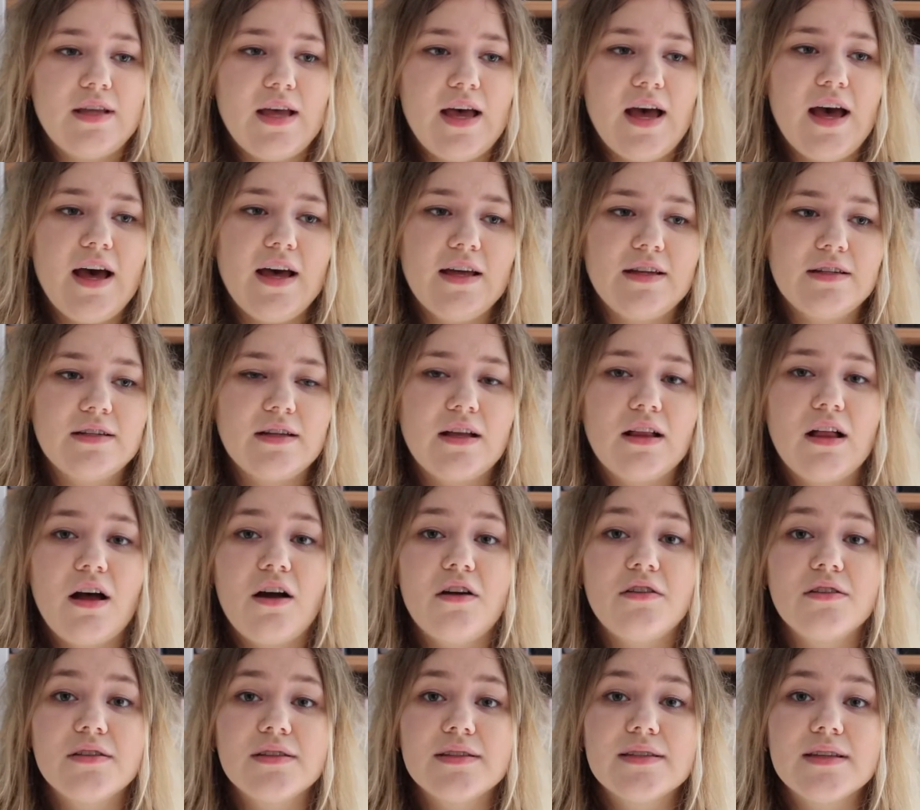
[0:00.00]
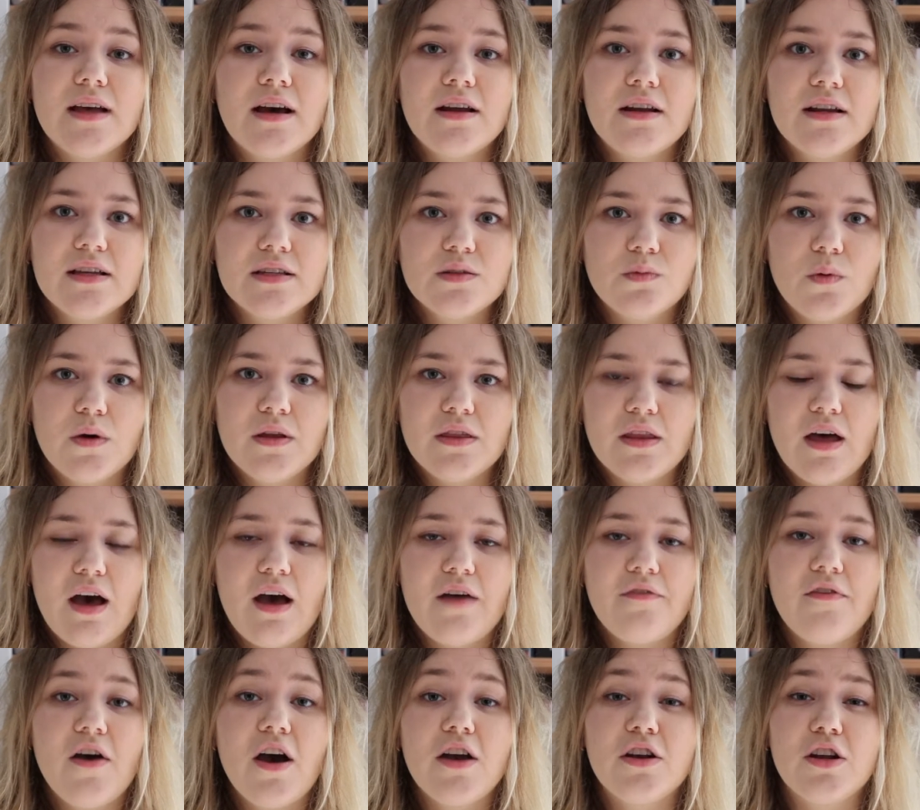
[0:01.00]
and Klara and the Sun is one that
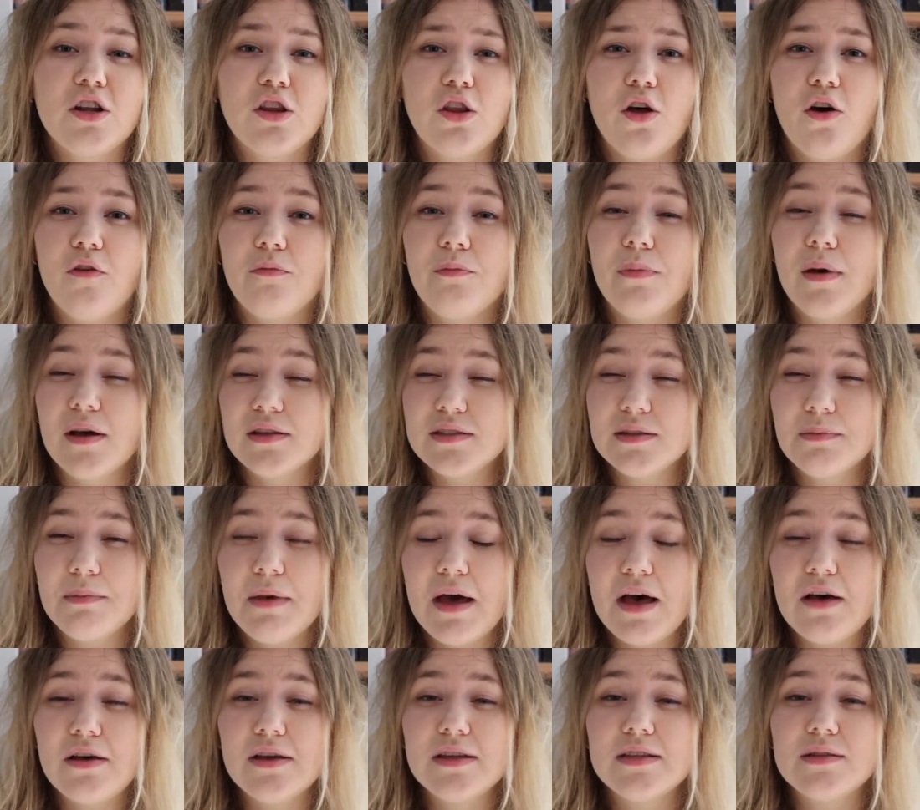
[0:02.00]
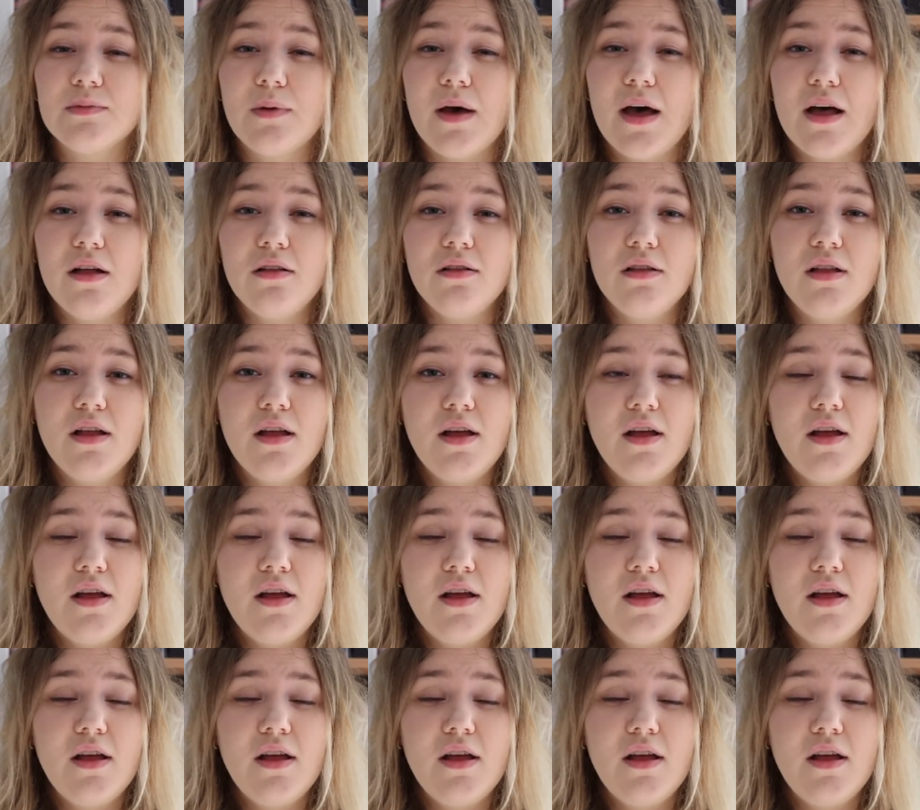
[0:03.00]
I've heard a lot of buzz about as well,